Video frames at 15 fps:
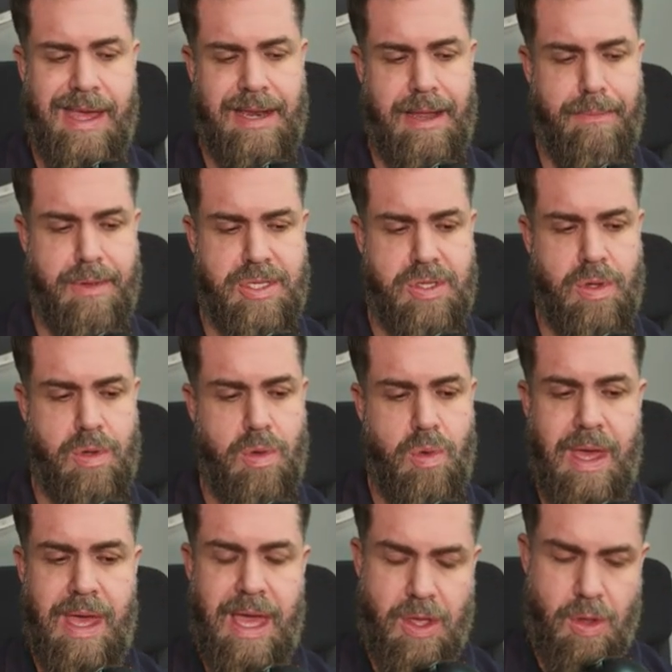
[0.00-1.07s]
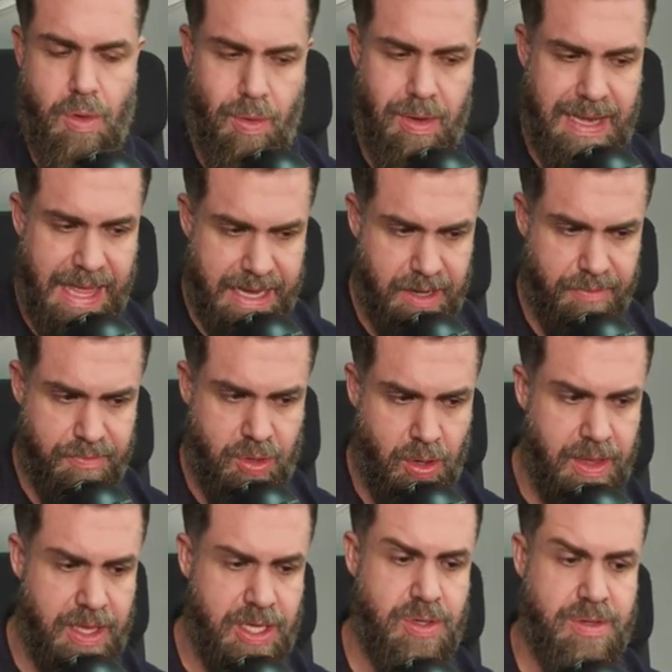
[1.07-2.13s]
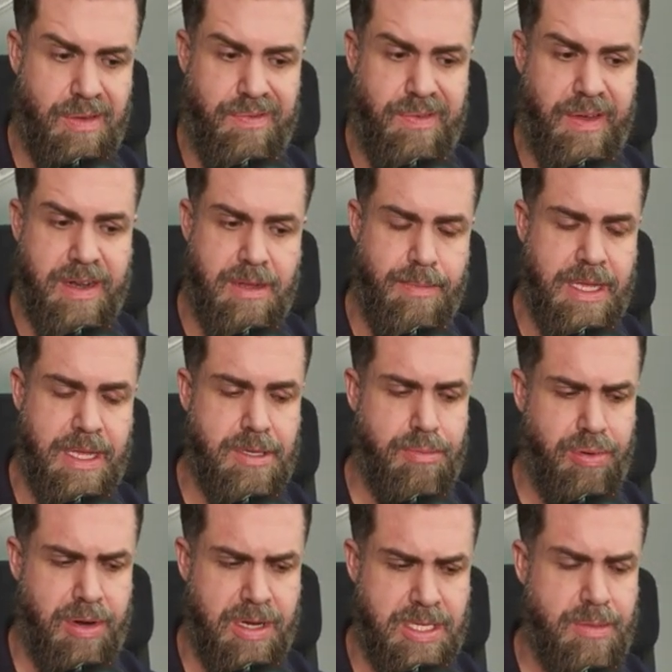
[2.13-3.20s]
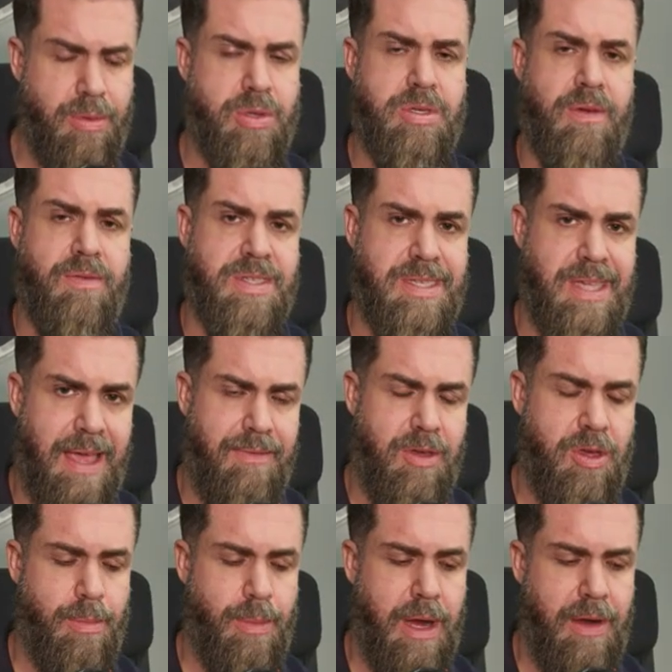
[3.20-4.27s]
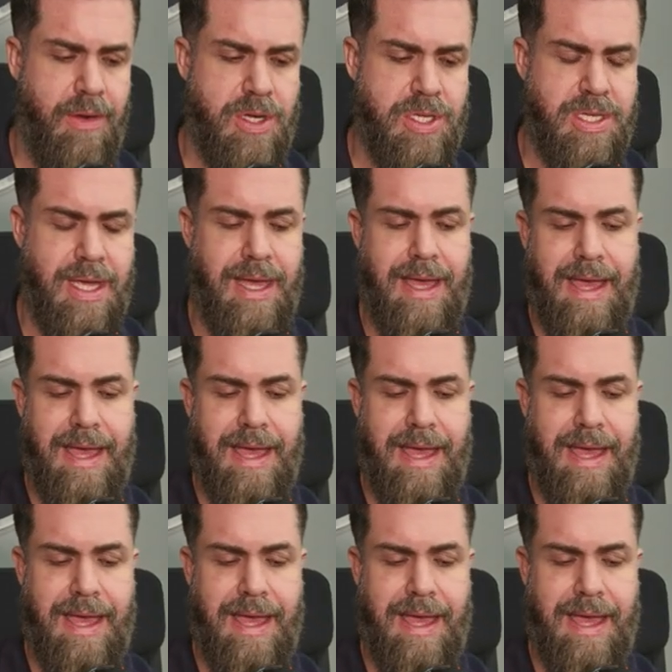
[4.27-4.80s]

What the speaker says: Number two, your lack of knowledge on the fundamental principles of saving your marriage.